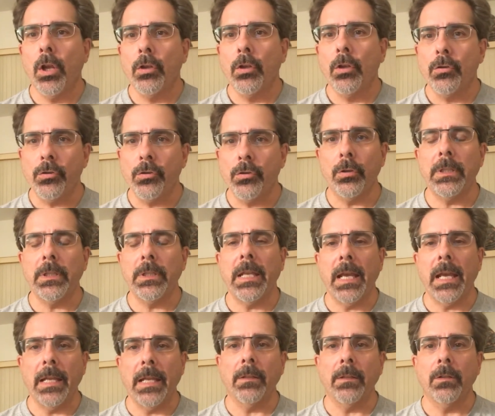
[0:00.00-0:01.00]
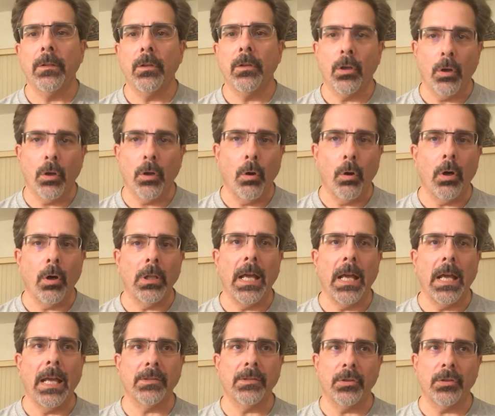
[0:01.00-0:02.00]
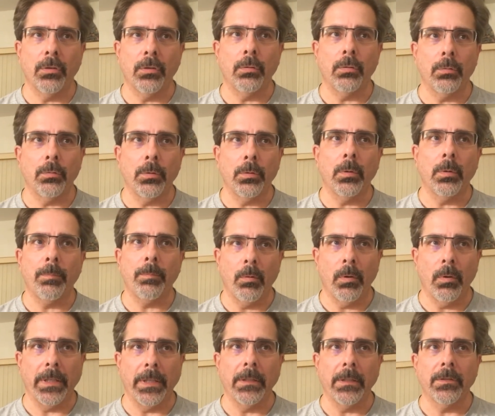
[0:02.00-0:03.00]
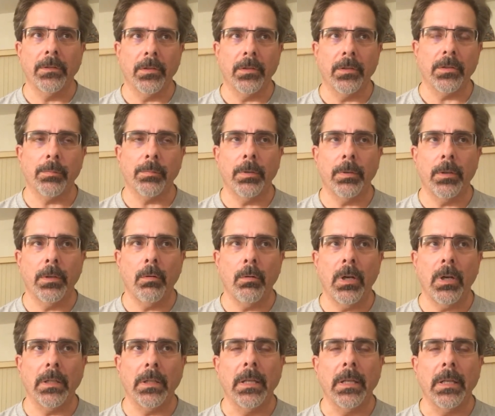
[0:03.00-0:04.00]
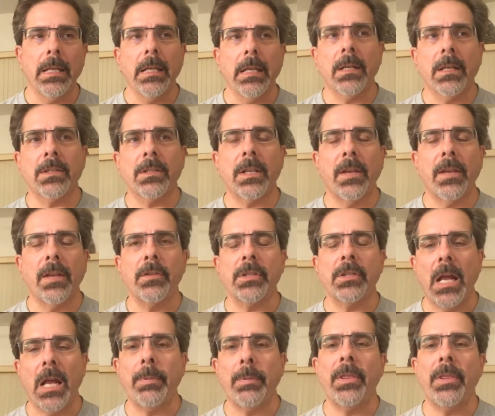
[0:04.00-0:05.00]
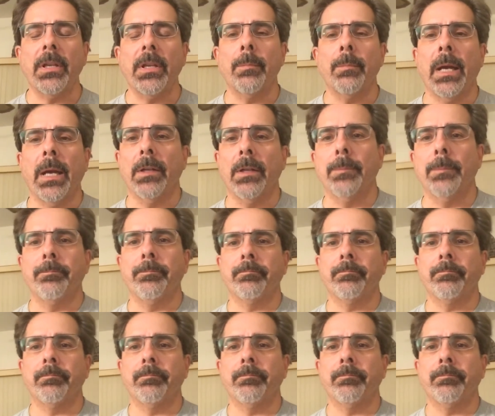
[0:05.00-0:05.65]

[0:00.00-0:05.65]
should get the call as to who to appoint to the Supreme Court. Because if you stop and think about it,